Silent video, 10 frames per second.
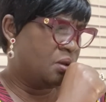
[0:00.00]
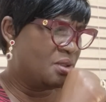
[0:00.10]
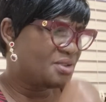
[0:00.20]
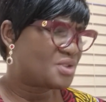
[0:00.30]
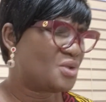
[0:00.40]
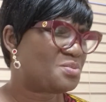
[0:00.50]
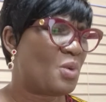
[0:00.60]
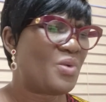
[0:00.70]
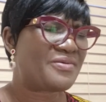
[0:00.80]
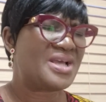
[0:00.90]
Excuse me.
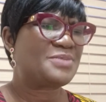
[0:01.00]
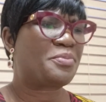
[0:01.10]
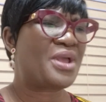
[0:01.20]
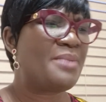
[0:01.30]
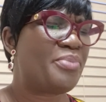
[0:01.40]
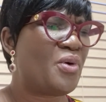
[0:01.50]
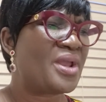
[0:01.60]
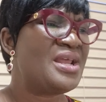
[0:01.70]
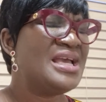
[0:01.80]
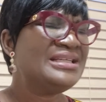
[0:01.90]
We raise prayer
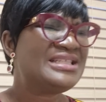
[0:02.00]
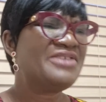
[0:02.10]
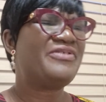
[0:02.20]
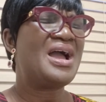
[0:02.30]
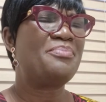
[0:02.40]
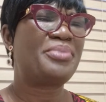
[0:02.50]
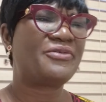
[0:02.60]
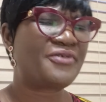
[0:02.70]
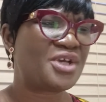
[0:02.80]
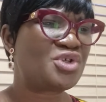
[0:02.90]
point. Divine
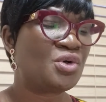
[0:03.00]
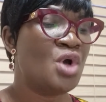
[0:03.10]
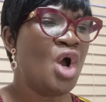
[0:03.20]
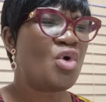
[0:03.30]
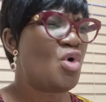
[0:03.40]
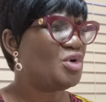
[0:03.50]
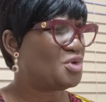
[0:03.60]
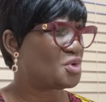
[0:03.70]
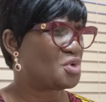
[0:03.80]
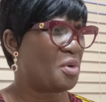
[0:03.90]
perfection. God
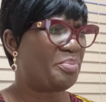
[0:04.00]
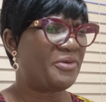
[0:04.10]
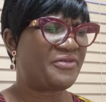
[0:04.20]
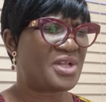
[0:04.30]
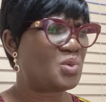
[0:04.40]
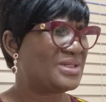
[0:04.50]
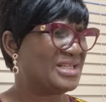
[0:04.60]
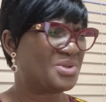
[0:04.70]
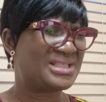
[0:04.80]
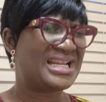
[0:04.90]
does not perfect what
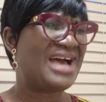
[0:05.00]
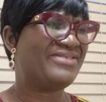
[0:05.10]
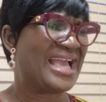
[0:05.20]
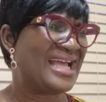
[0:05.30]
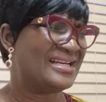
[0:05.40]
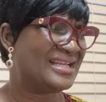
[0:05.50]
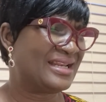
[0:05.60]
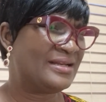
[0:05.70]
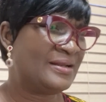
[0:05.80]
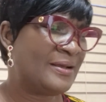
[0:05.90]
he doesn't have a hand
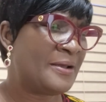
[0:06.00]
in.